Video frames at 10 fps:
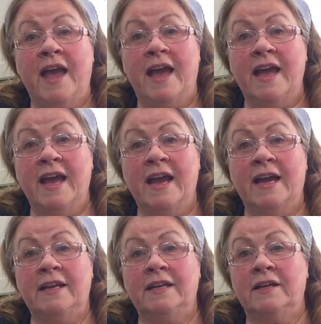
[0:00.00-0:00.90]

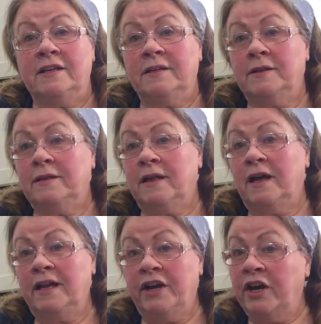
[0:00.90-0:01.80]
and
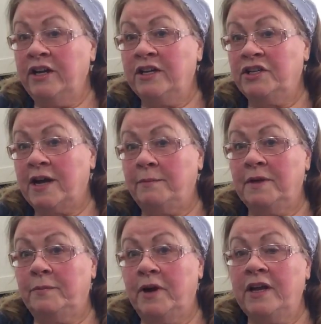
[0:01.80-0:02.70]
an onion,
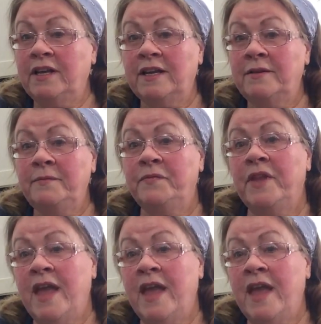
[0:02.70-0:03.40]
chopped up onion,